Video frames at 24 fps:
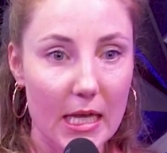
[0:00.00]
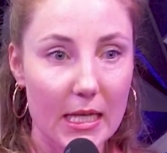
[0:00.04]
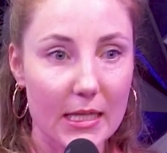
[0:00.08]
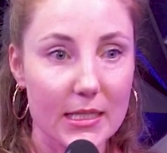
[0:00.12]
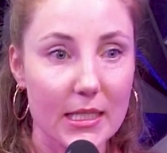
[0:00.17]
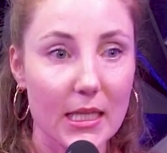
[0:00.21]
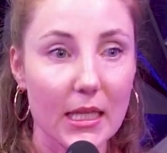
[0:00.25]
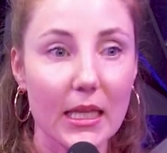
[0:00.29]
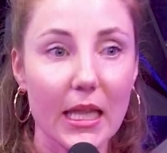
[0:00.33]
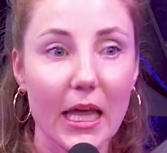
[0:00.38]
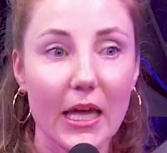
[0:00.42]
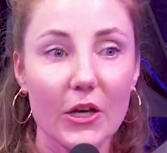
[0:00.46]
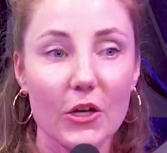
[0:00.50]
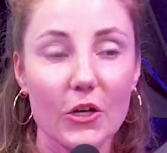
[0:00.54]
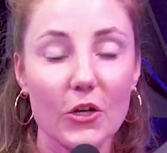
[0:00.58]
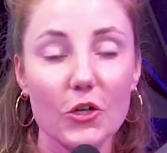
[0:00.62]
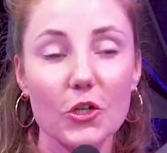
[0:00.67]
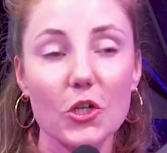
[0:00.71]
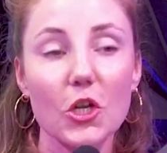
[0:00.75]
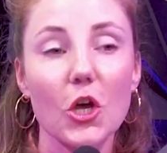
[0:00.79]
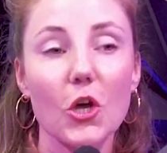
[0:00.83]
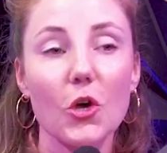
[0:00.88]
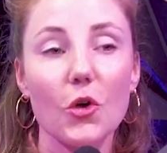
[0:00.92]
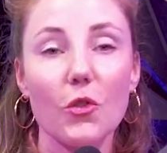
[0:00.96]
to let her
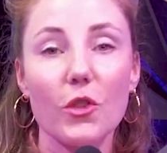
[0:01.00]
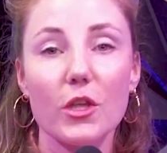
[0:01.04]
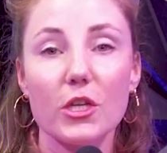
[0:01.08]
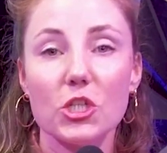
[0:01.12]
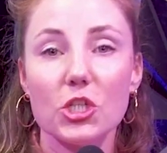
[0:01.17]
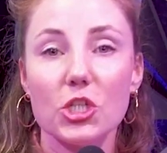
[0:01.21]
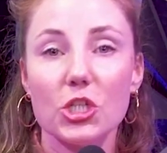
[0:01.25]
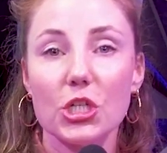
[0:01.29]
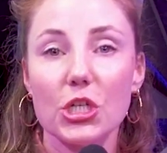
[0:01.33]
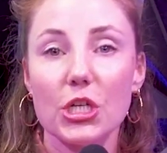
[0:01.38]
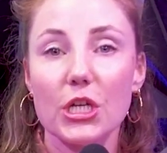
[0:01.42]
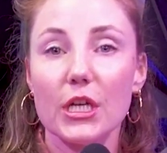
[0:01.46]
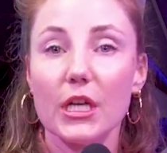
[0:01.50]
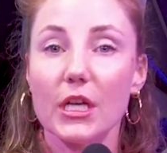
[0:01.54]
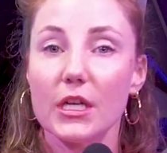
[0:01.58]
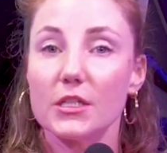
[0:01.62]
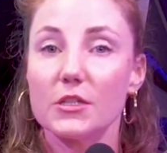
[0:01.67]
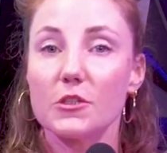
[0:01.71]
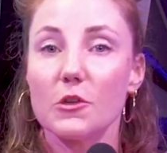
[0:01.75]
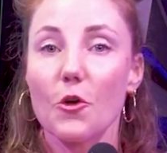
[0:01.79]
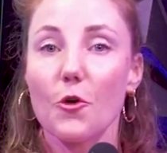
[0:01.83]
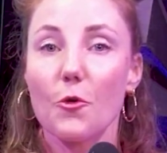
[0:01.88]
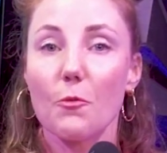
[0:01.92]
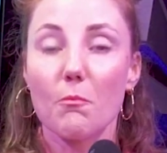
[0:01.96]
know that she
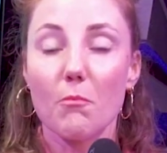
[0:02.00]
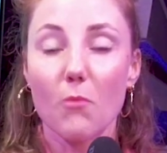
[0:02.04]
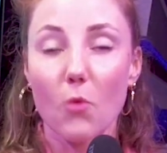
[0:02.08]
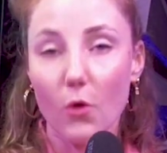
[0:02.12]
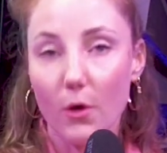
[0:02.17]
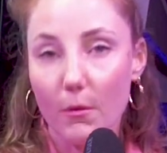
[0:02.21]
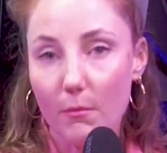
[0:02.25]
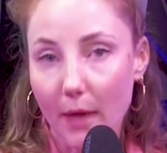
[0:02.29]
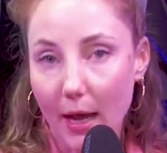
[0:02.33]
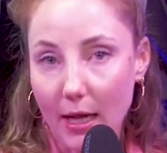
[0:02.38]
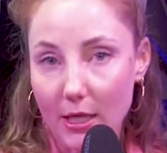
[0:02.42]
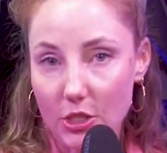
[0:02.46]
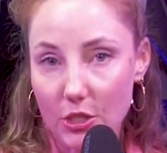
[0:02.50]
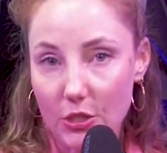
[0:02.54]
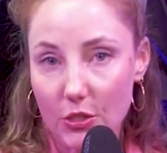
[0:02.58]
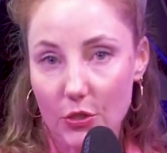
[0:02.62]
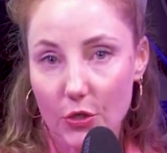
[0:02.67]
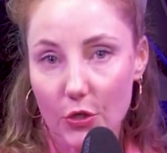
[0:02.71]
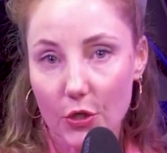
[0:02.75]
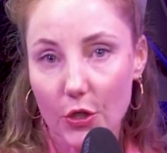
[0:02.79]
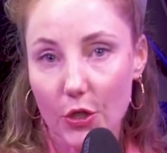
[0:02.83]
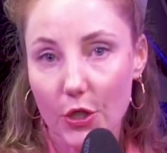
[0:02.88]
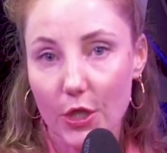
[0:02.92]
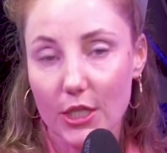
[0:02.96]
is more
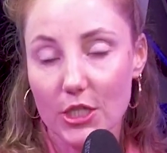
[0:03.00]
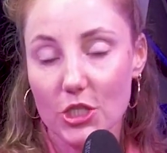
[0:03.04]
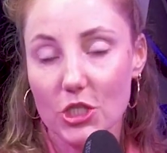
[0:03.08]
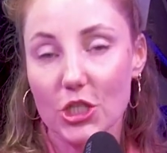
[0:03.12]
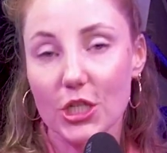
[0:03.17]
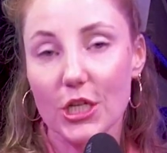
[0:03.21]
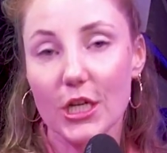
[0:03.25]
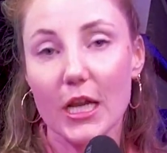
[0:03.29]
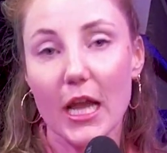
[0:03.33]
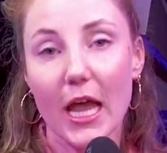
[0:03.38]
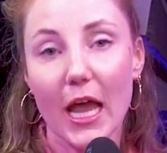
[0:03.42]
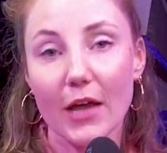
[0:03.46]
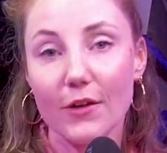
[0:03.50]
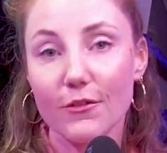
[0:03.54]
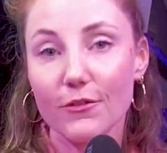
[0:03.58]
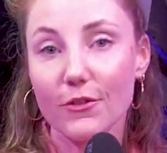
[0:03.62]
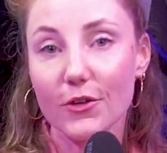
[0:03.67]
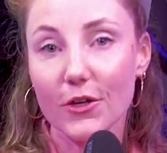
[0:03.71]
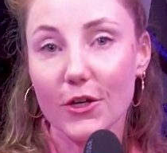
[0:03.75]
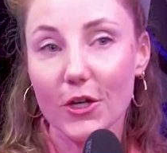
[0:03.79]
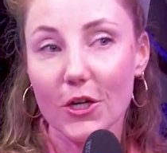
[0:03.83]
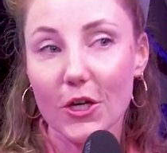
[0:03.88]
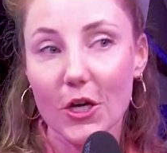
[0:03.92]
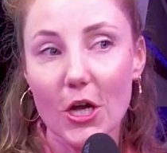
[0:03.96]
magical than she could
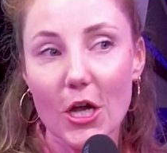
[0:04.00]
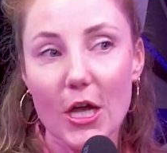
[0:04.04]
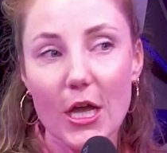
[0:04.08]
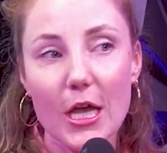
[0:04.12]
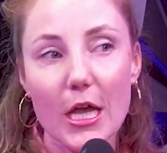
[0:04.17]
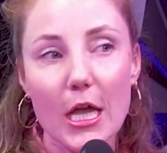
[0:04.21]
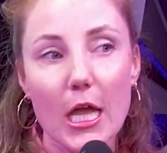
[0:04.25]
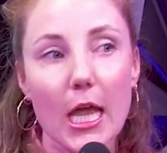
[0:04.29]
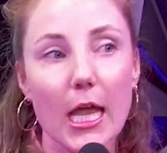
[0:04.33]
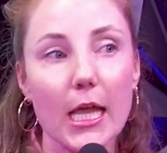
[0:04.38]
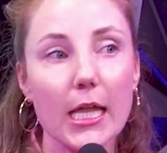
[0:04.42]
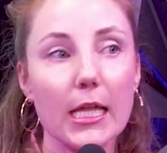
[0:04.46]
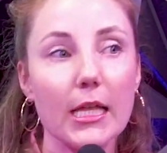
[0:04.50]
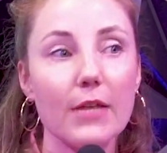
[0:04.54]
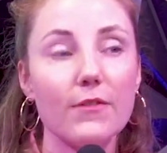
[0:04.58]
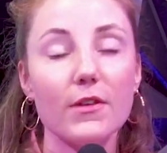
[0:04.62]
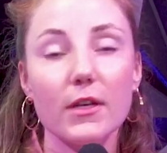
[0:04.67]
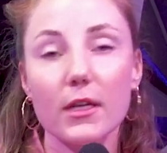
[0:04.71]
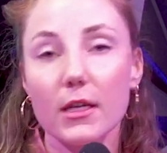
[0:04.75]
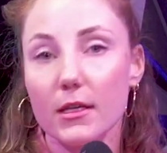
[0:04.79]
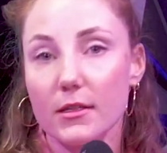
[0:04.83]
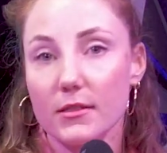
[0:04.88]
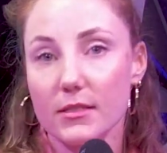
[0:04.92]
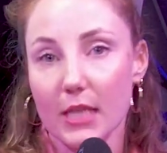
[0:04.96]
ever
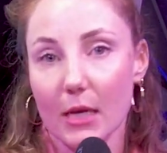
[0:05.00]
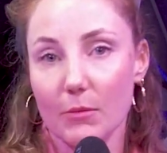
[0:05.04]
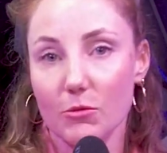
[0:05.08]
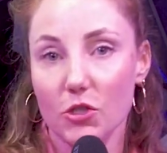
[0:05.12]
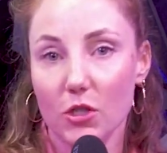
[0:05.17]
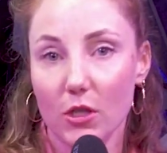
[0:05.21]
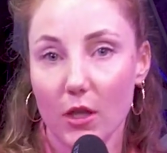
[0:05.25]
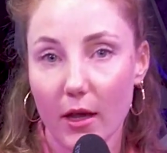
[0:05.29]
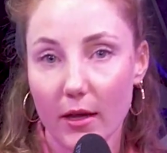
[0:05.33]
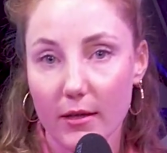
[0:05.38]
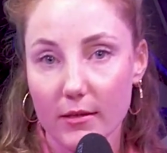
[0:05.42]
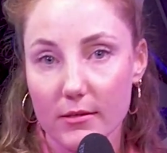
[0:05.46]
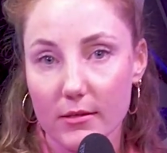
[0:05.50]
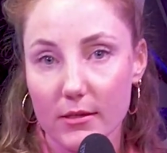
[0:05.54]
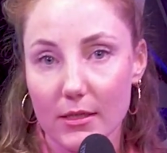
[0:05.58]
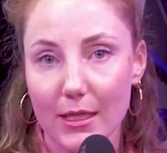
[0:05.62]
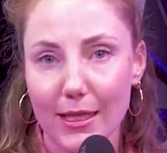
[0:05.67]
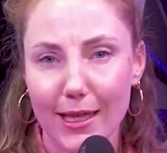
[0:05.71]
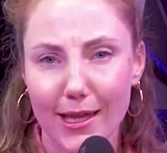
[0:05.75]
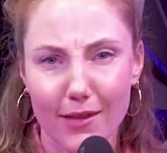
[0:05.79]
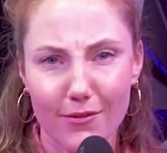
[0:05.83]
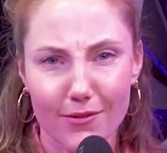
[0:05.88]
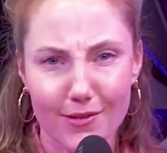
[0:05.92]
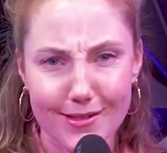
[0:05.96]
even conceptualize.
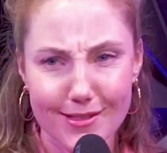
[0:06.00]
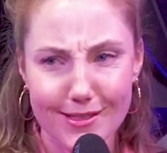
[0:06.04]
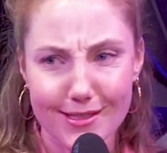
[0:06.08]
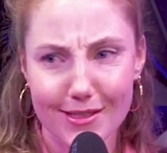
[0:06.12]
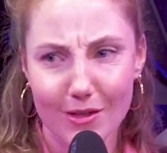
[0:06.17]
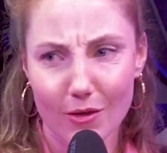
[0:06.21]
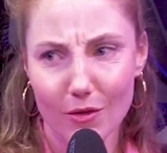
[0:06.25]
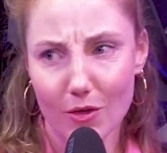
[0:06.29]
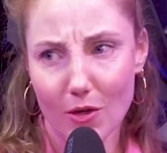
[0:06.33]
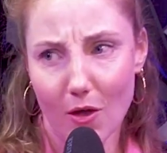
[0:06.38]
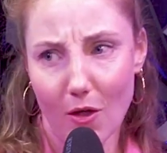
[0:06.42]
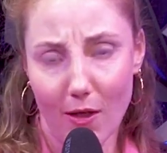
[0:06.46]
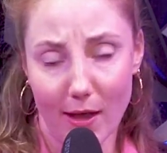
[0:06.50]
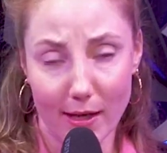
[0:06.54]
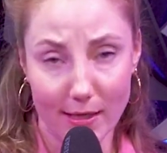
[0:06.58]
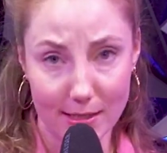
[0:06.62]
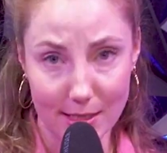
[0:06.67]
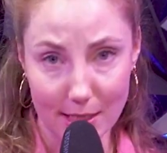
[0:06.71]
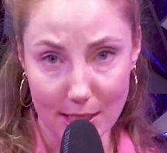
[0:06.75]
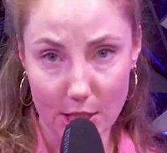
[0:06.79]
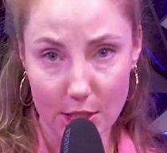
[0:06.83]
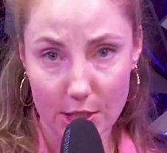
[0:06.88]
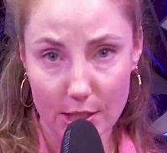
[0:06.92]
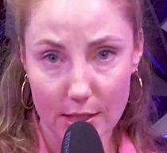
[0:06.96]
Even still, y'all, I
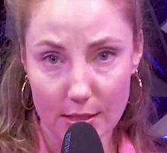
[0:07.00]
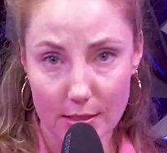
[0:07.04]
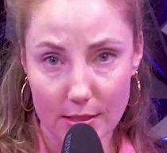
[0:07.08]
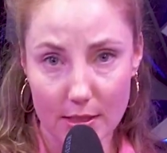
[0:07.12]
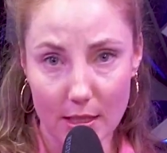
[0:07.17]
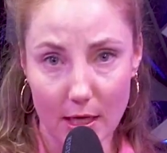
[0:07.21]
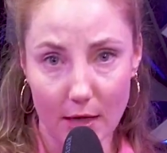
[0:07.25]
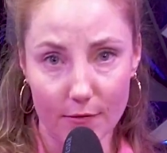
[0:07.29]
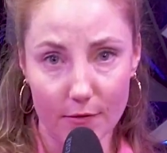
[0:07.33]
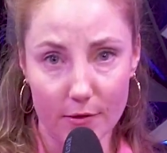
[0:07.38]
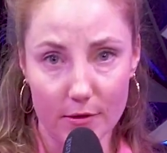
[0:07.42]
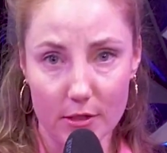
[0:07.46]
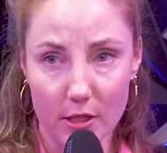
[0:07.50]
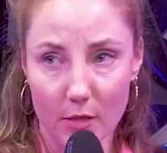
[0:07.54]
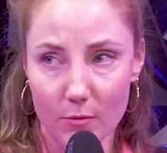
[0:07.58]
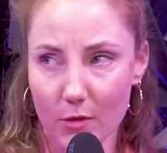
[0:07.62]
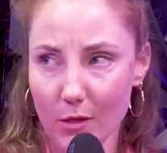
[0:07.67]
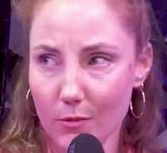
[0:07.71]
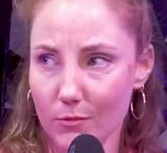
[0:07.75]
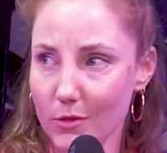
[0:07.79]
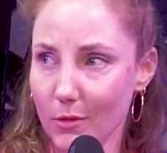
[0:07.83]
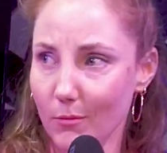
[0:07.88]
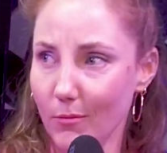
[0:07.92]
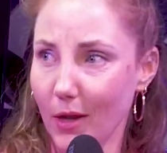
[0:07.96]
teach this stuff and
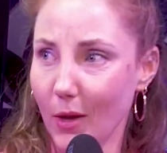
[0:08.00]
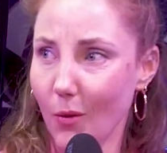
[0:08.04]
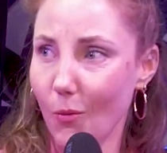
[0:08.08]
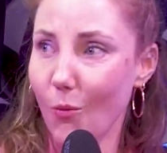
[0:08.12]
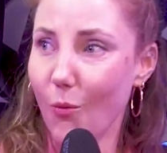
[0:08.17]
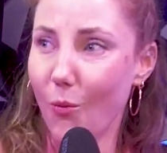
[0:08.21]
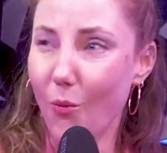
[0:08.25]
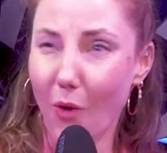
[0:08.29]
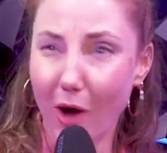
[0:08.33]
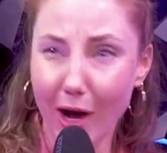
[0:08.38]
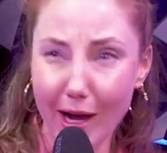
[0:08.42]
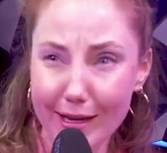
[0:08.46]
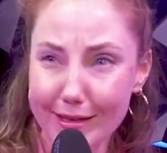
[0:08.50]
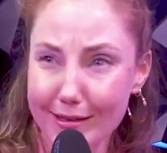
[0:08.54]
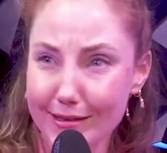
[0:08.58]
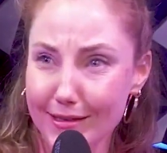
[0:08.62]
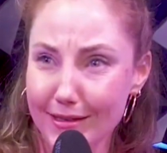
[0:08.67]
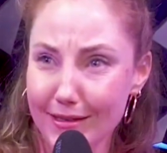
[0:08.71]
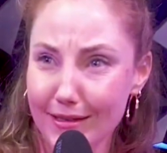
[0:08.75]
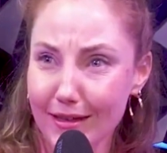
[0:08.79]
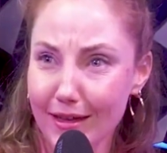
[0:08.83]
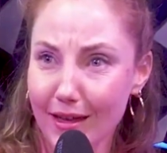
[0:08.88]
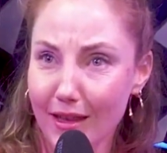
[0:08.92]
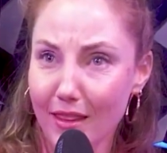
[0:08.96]
sometimes I'm like, what?
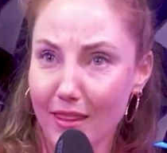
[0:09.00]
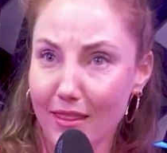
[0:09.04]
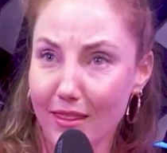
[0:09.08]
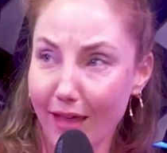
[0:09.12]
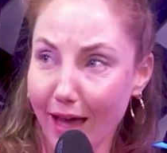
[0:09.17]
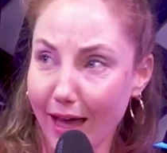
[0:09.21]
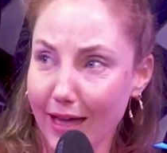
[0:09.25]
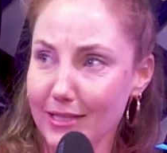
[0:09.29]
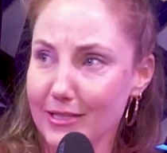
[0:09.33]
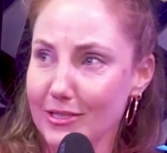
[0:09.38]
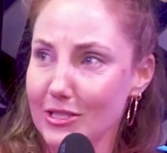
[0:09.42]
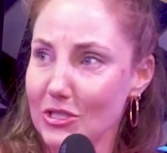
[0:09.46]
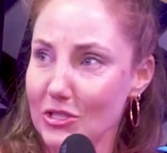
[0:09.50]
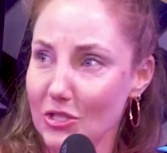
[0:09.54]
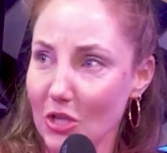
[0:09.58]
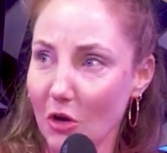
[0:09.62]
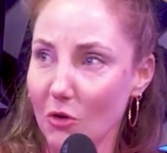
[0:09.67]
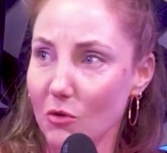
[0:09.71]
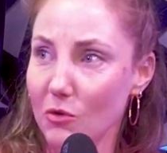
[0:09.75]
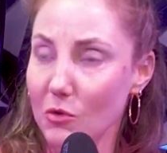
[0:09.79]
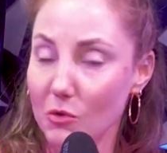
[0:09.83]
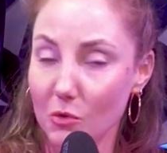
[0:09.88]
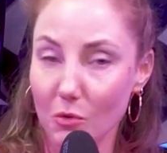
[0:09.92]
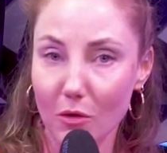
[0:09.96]
That is
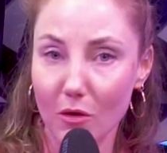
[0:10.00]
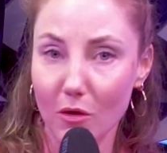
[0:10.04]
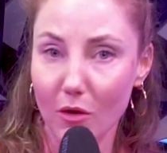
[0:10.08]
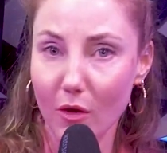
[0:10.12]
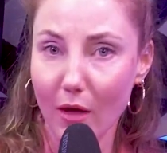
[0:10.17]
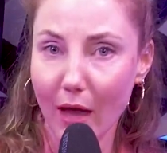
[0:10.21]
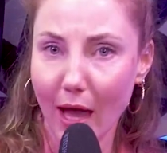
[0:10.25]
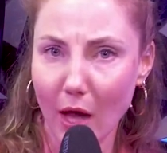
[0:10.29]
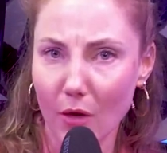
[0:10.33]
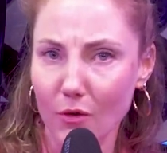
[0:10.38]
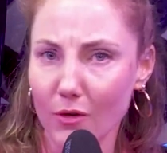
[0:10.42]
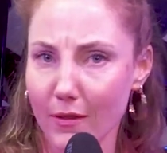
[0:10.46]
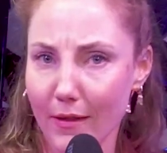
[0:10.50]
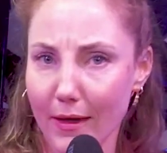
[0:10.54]
so cool. How did